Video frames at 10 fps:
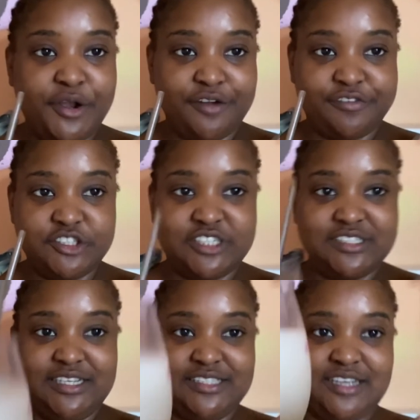out for drinks
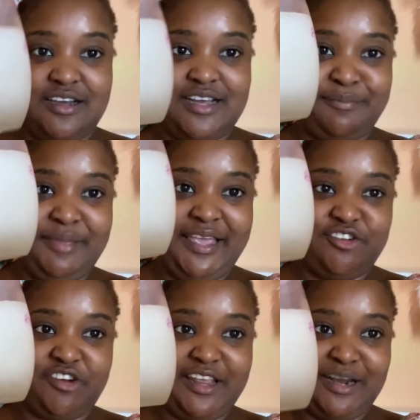later and I'm here
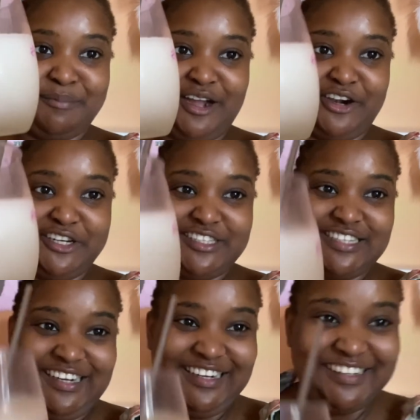drinking a
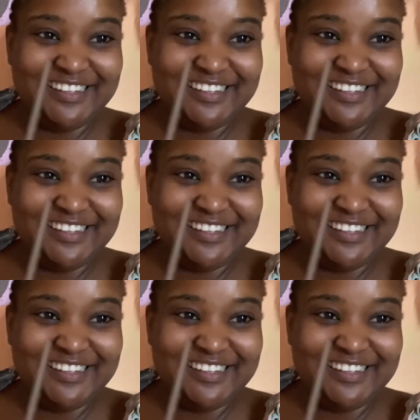margarita.